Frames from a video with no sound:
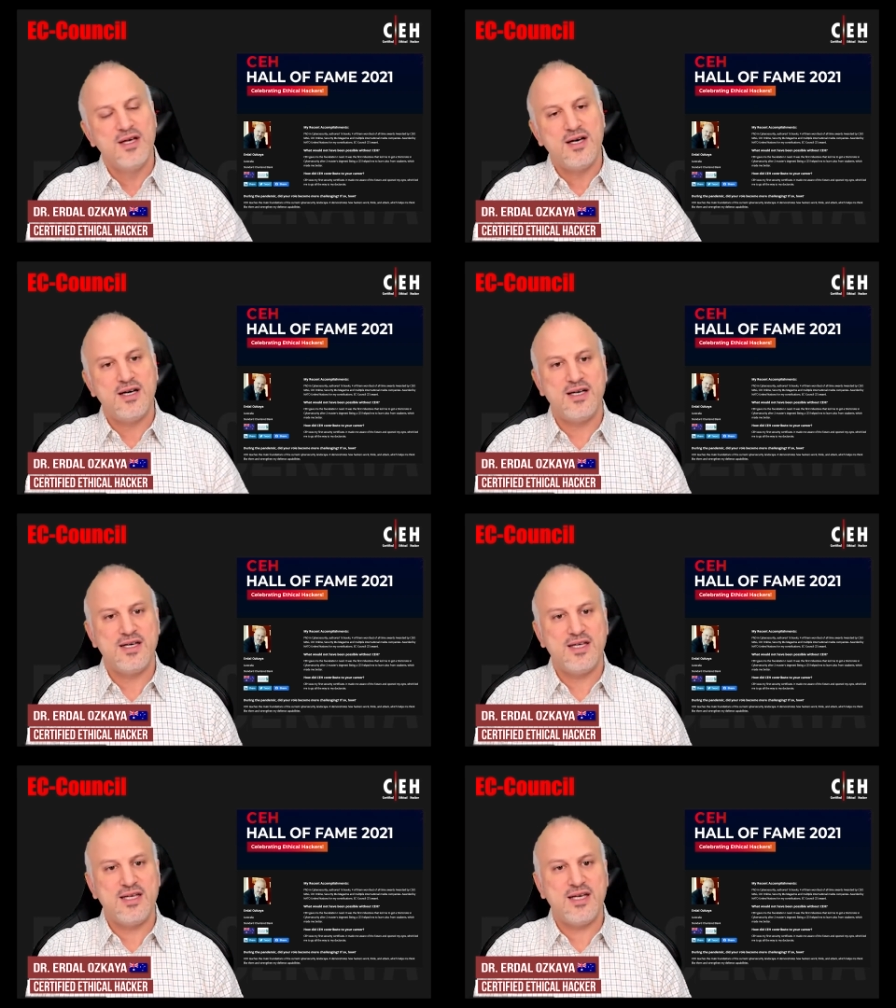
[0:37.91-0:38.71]

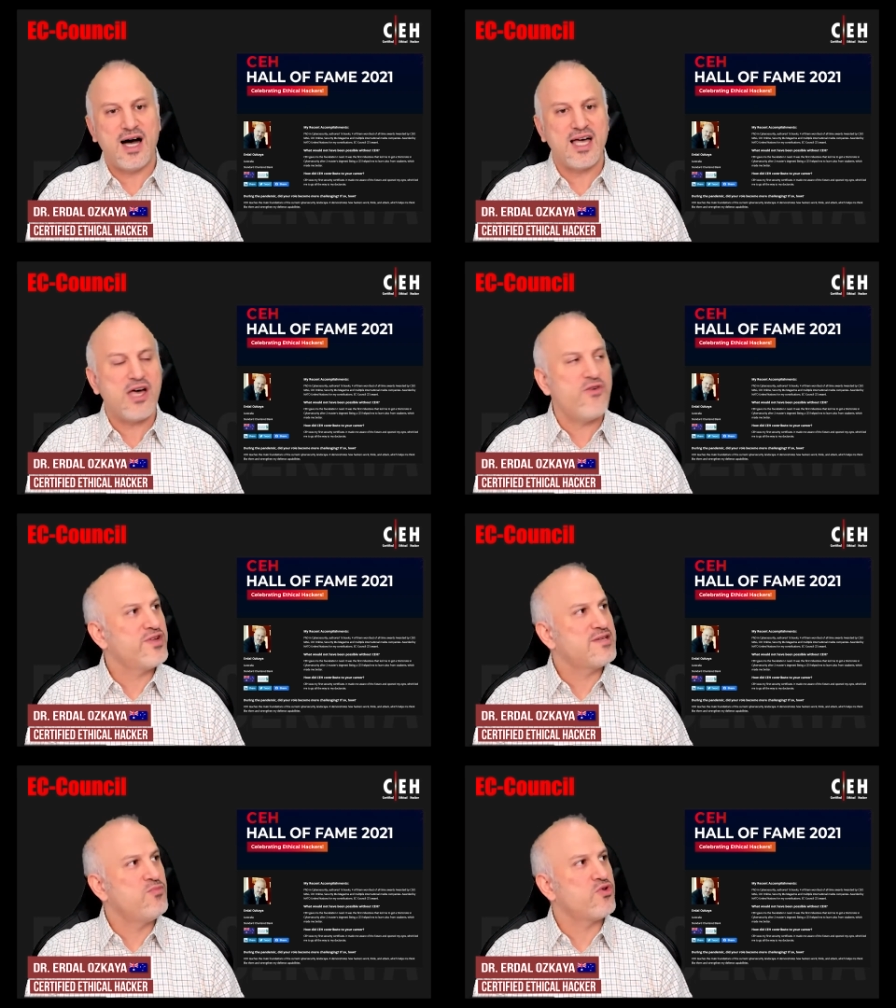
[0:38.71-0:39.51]
Uh, I have
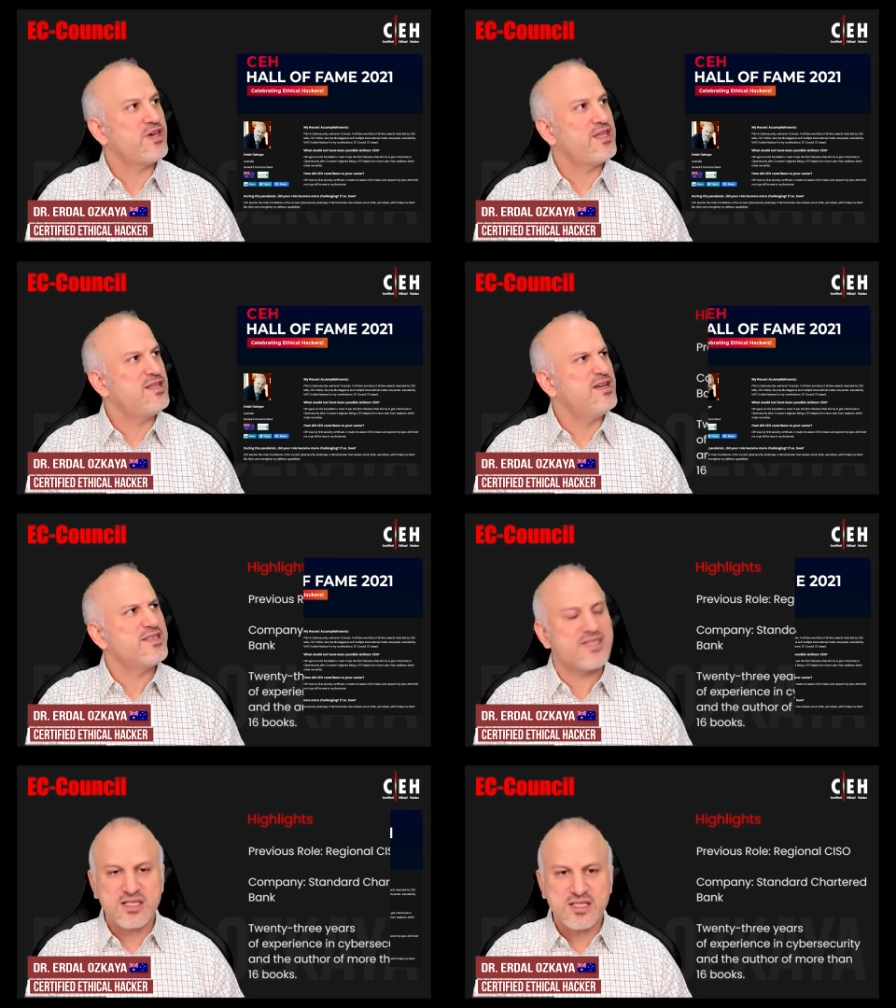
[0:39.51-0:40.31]
written more than uh,
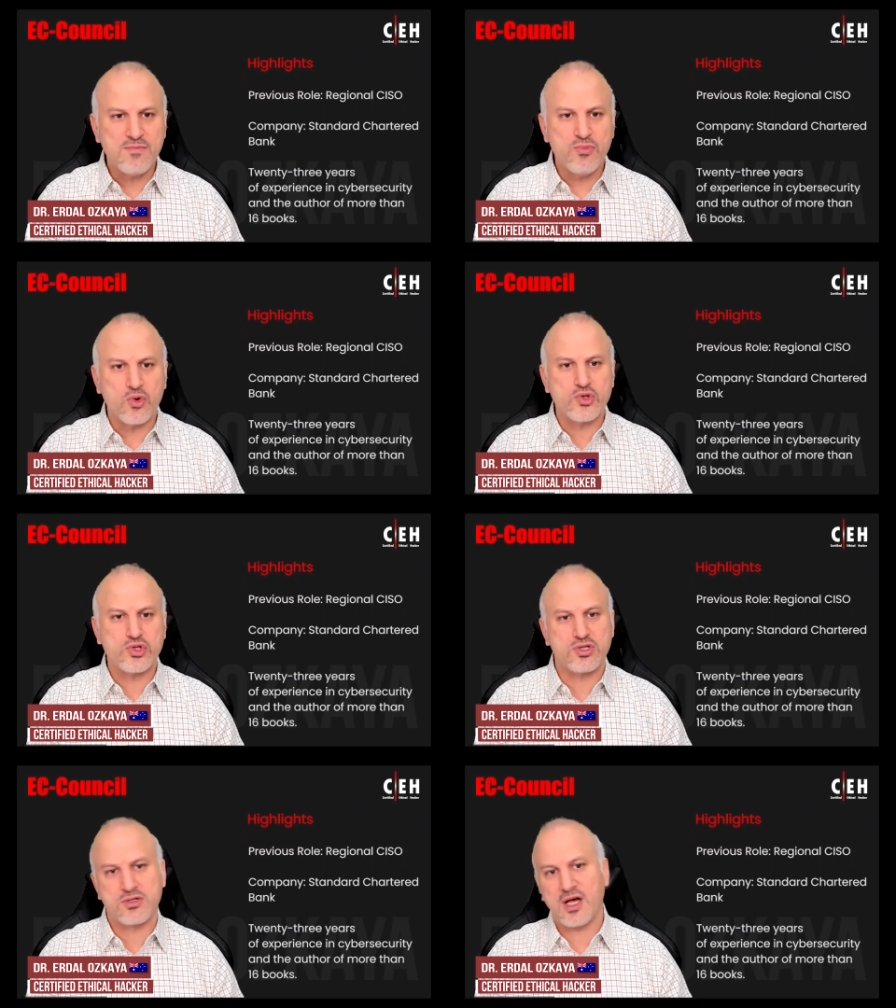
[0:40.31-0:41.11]
16
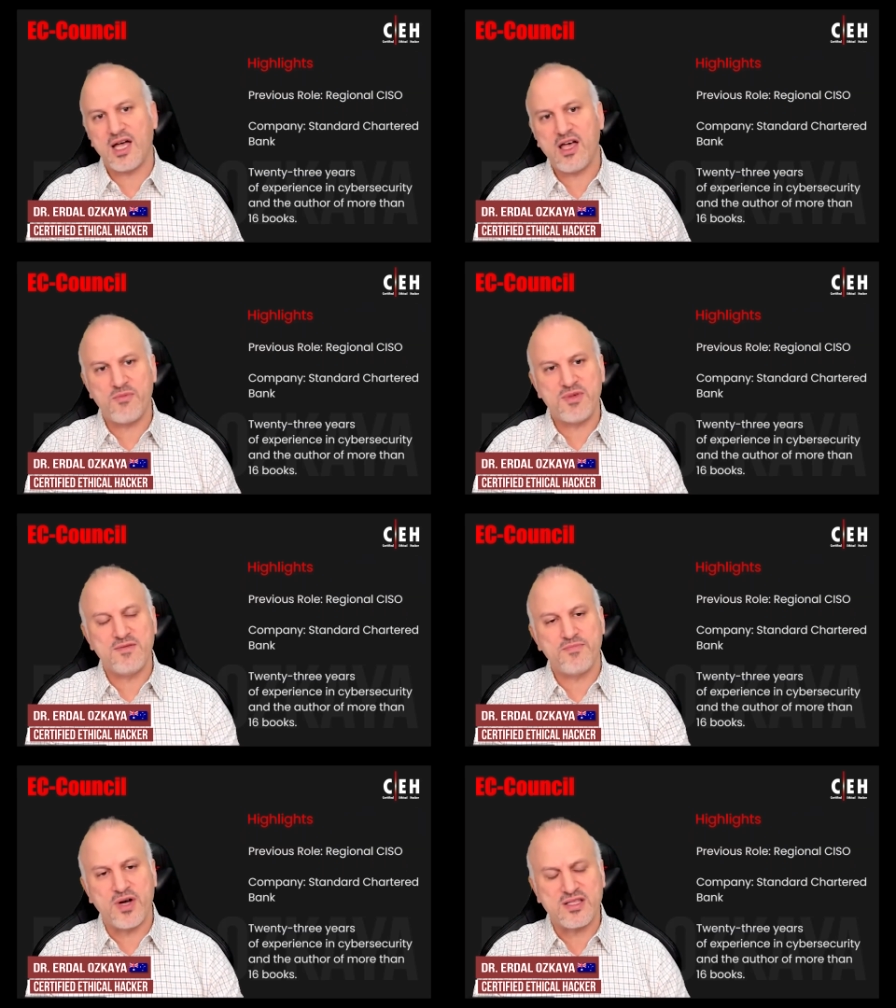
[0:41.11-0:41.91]
books. I have been
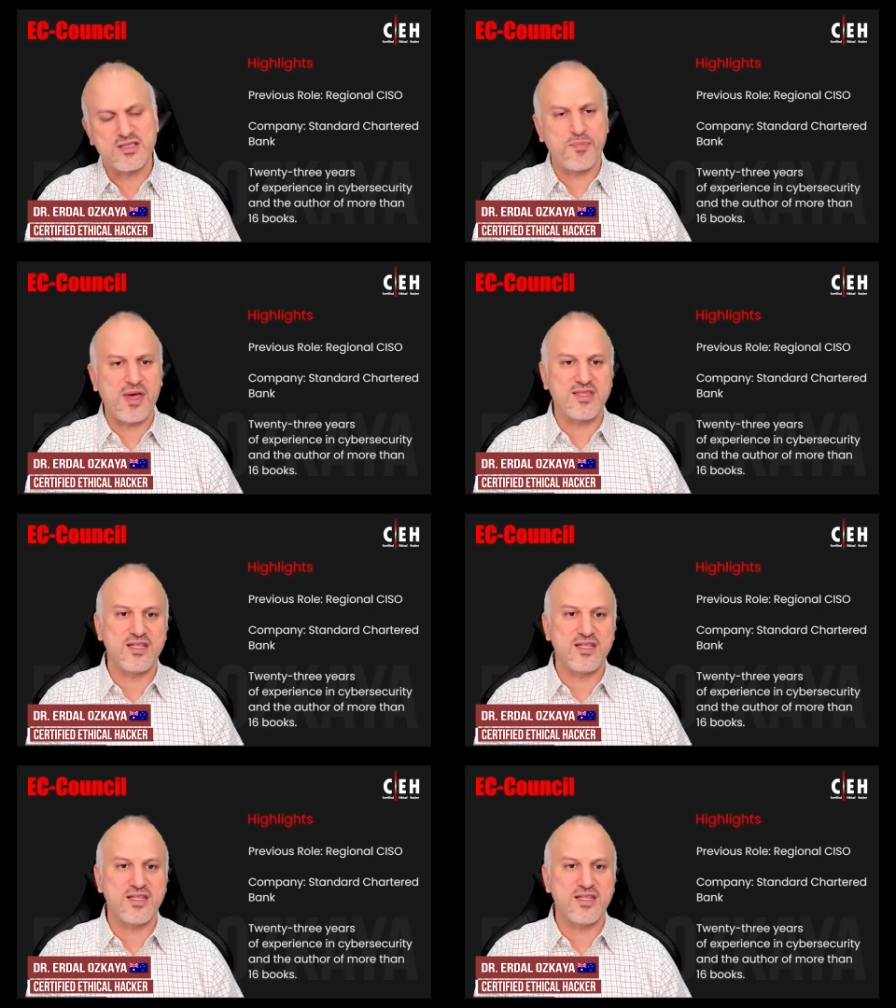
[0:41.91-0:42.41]
participated